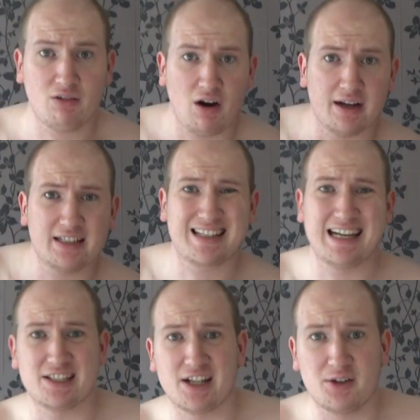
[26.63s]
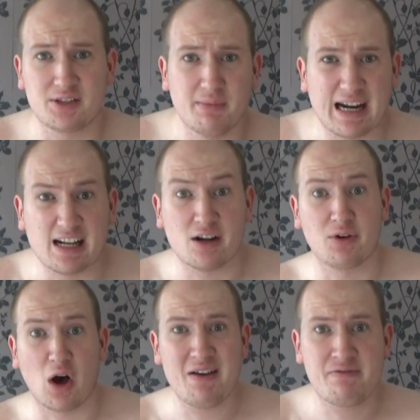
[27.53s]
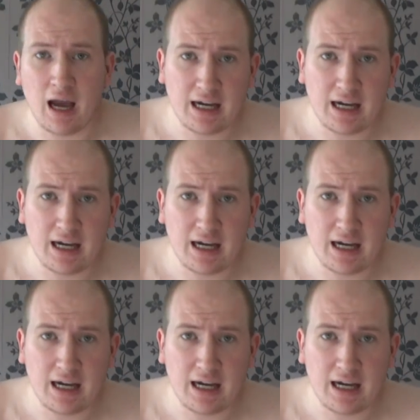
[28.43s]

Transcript: right, this geezer knows the meaning of life.